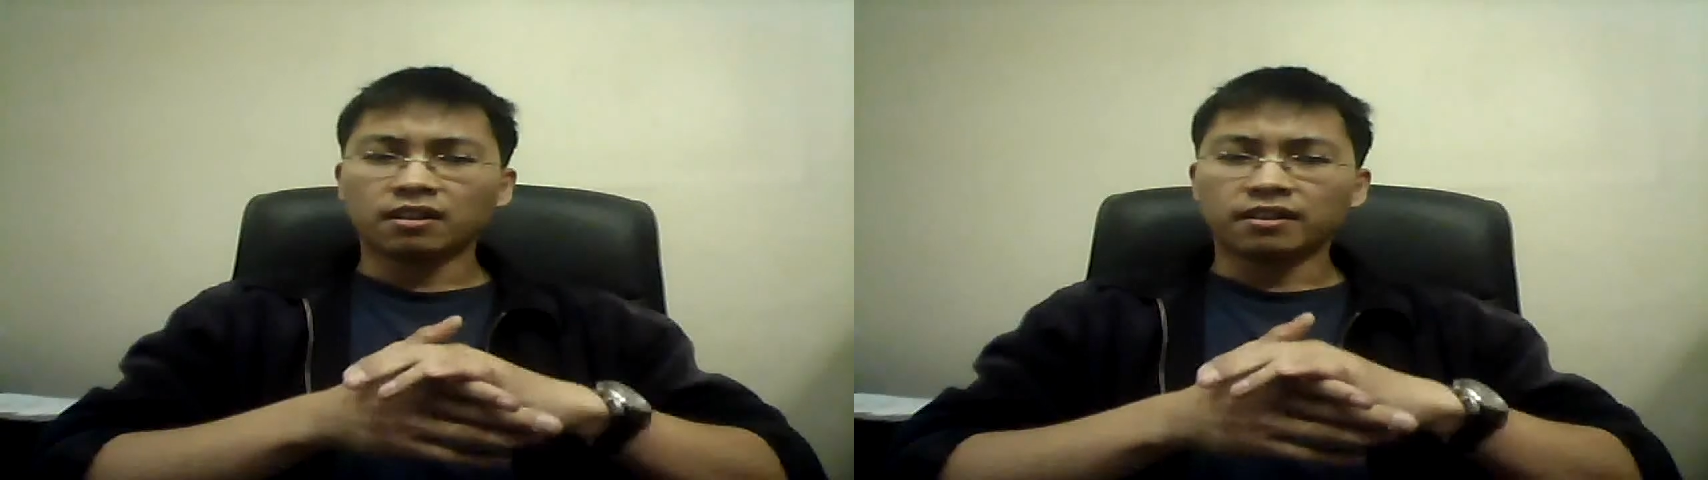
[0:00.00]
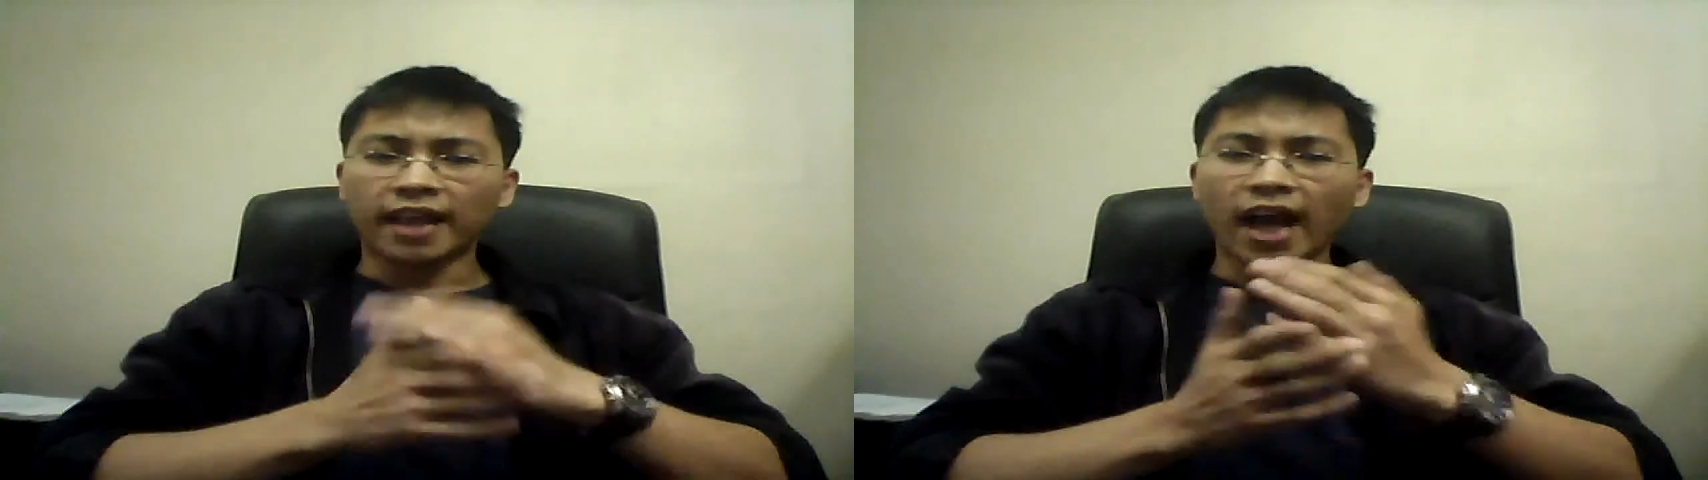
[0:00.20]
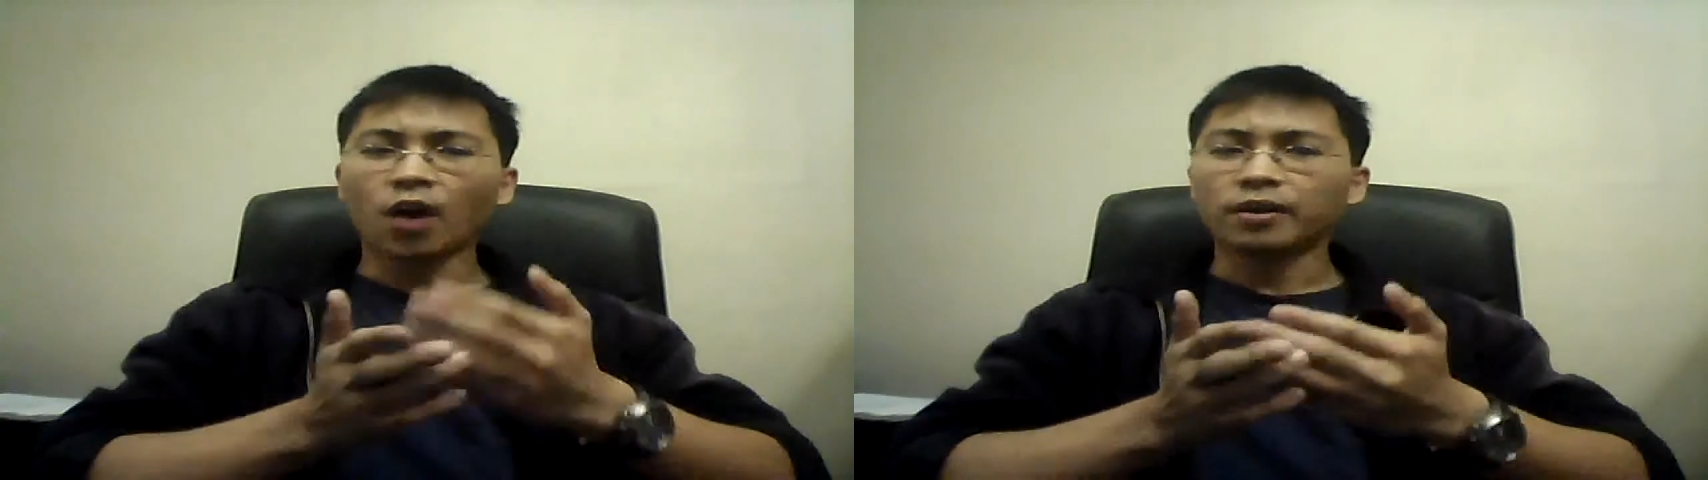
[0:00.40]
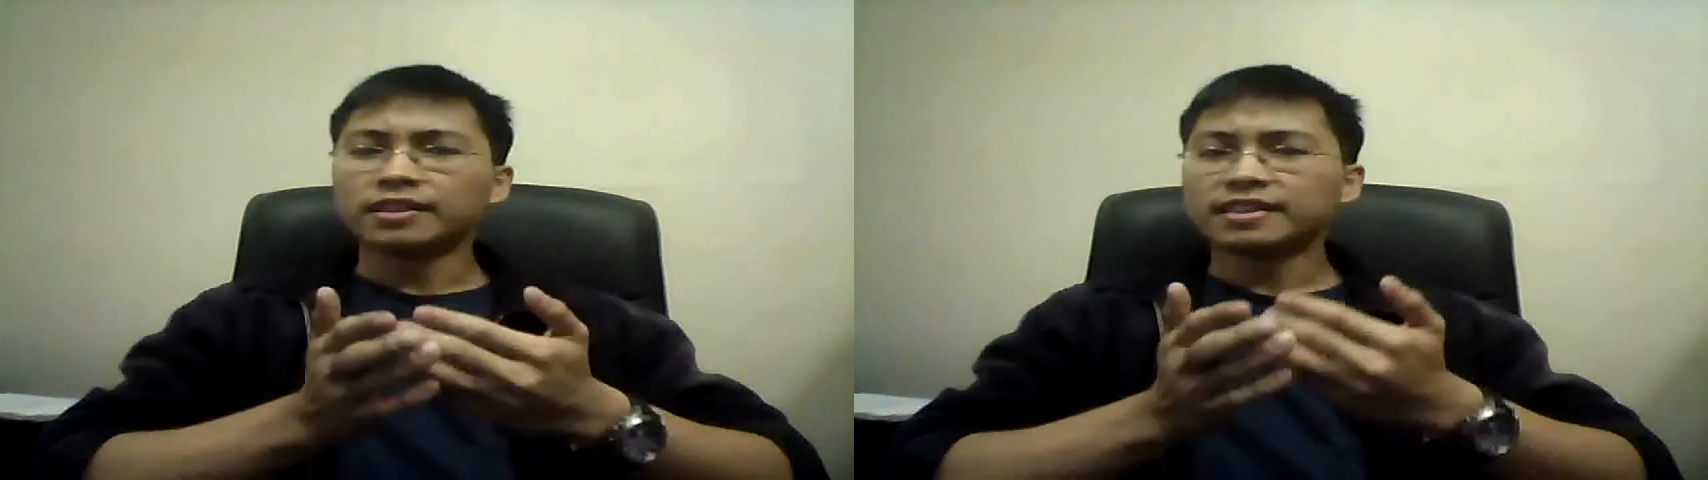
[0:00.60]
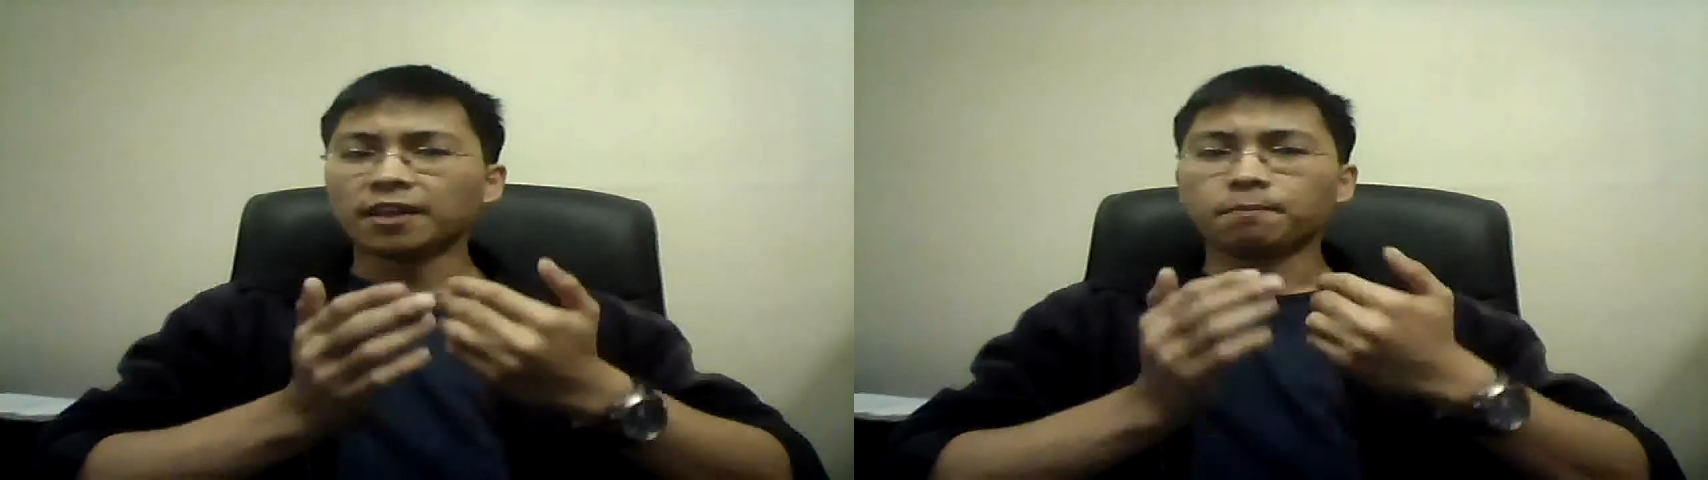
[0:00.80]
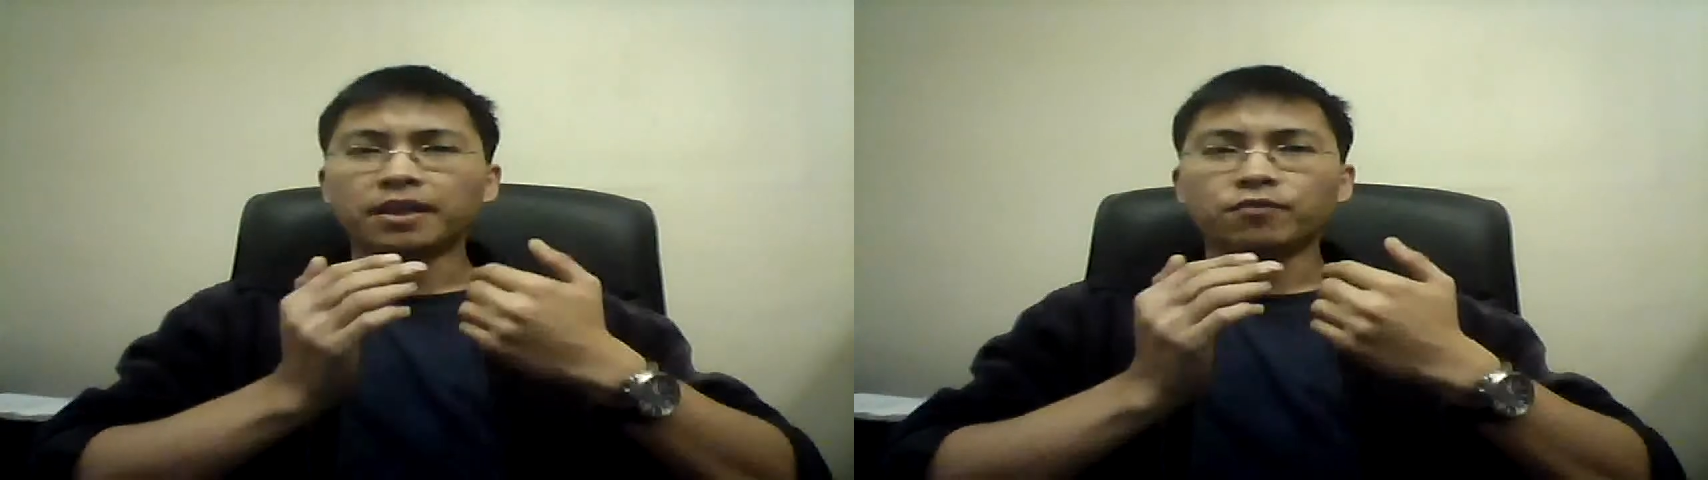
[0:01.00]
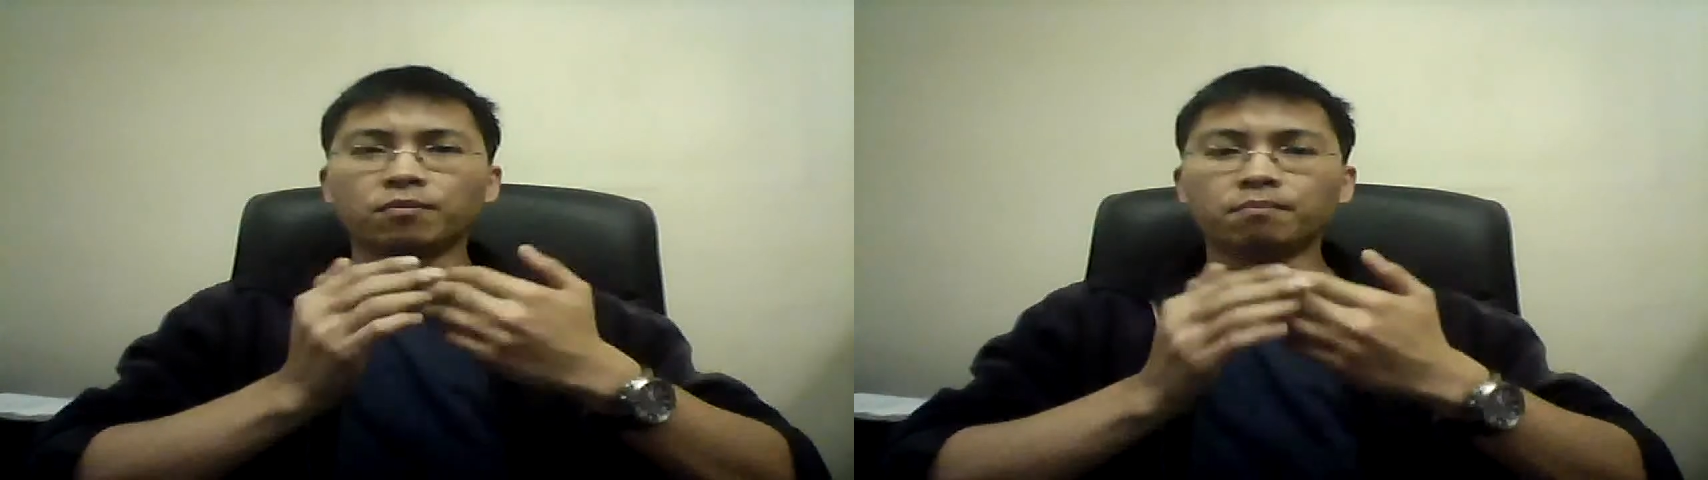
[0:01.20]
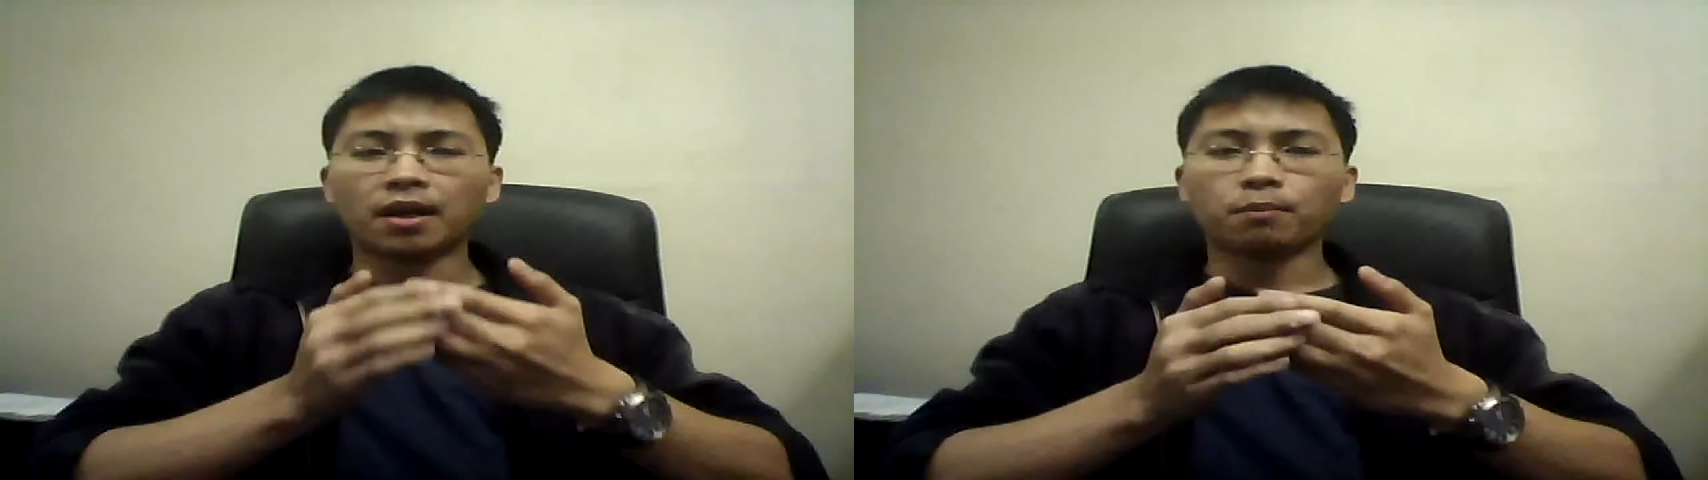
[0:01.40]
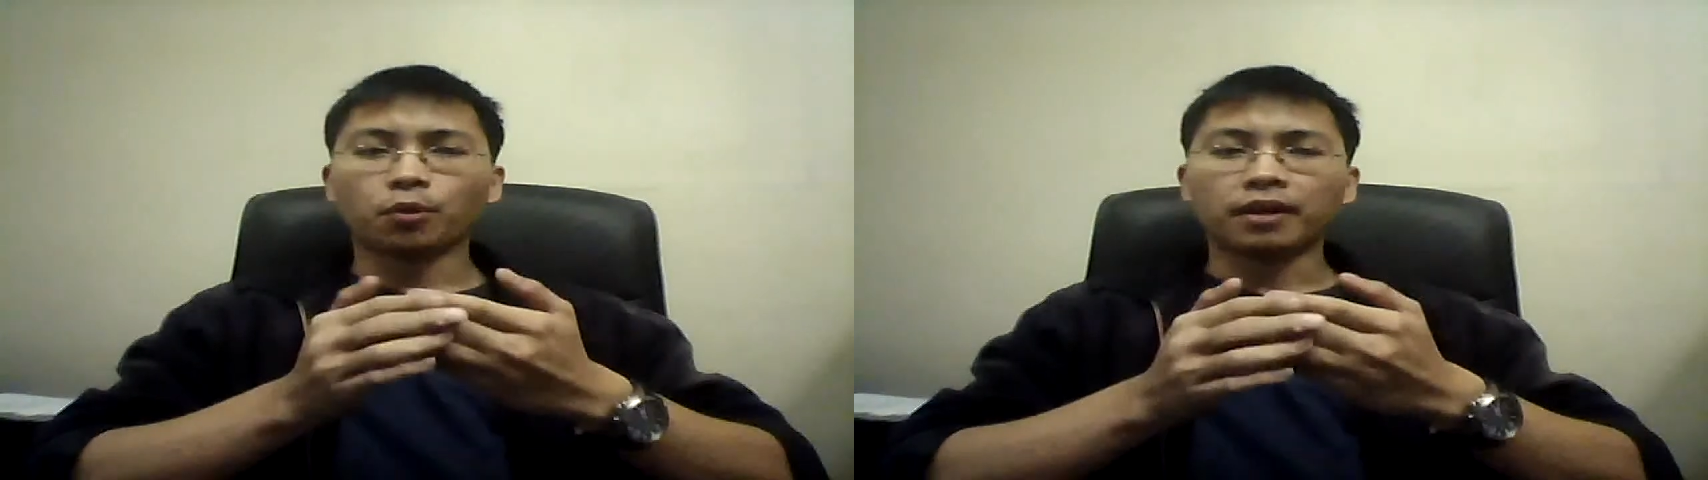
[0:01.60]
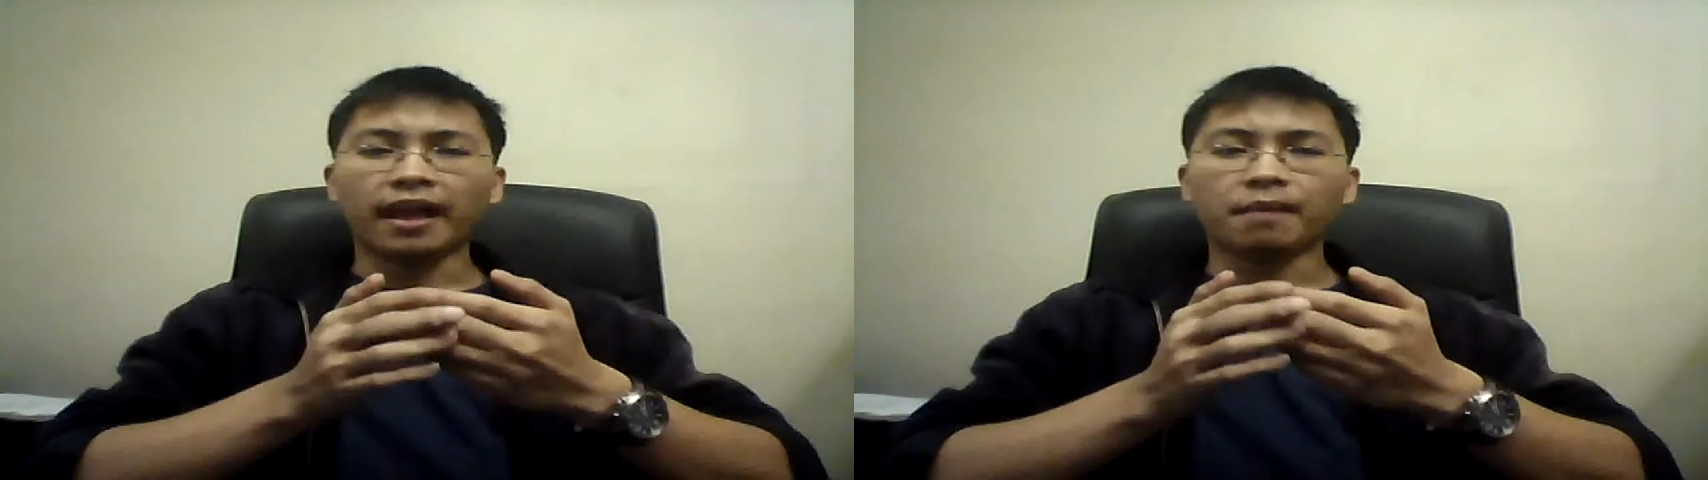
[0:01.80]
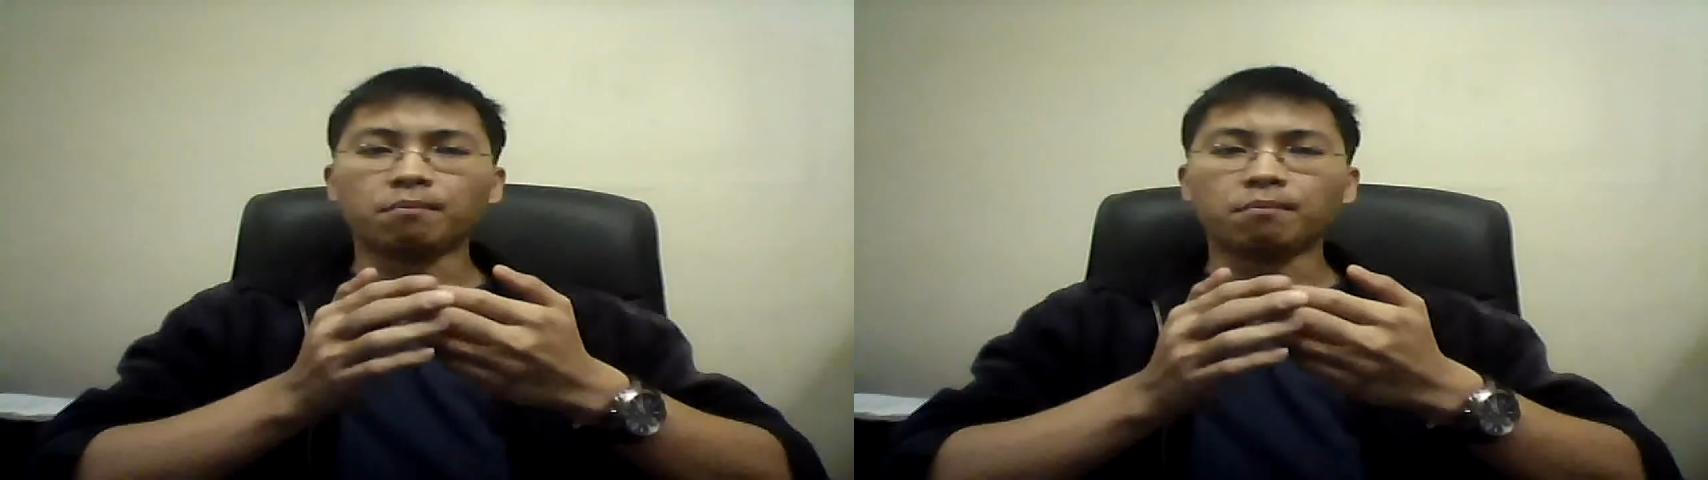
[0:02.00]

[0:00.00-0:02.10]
Now, instead of being remembered